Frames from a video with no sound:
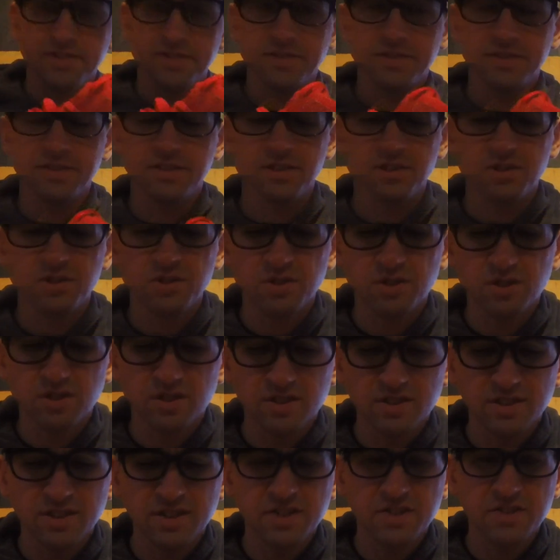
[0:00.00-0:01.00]

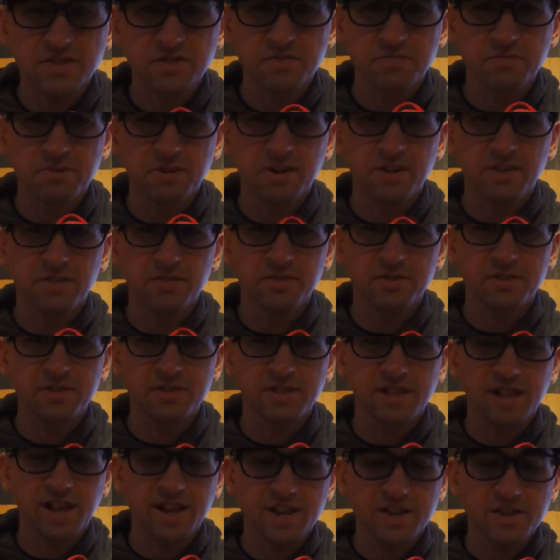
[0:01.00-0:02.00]
isn't this year's model.
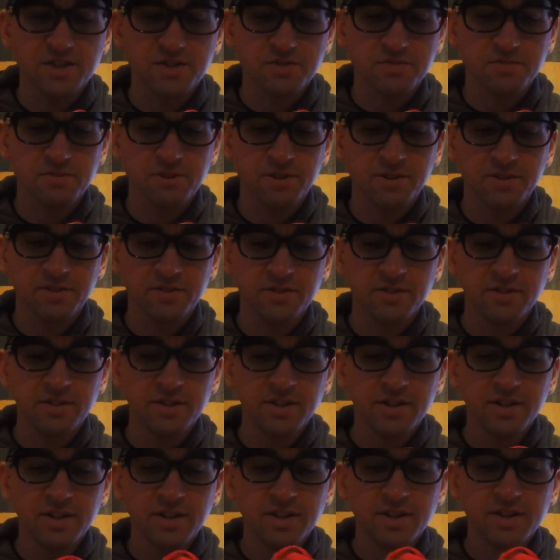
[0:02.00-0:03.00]
It's last year's model.
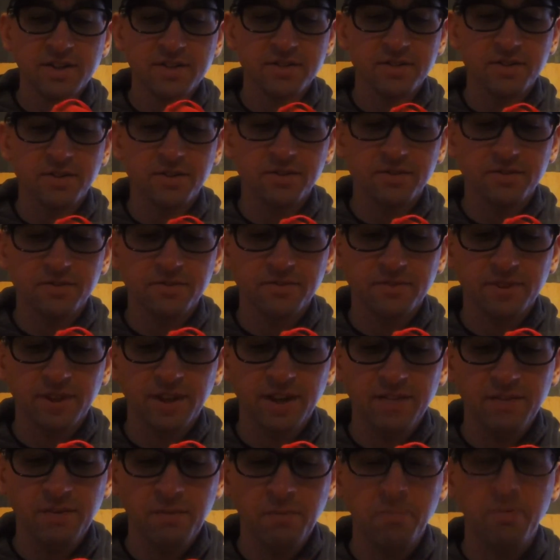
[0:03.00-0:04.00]
So I
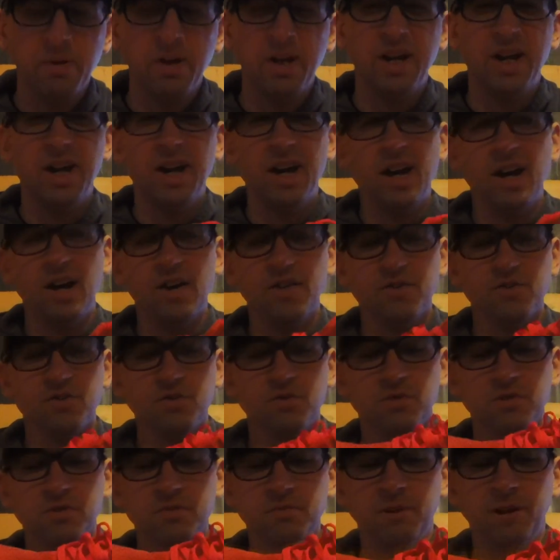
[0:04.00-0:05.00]
have about
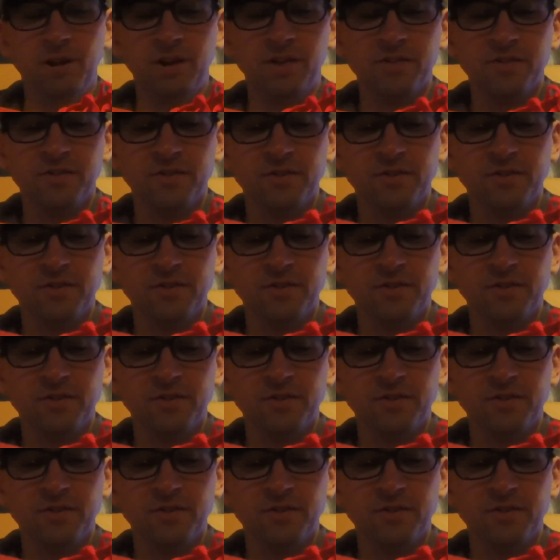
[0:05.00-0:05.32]
200 miles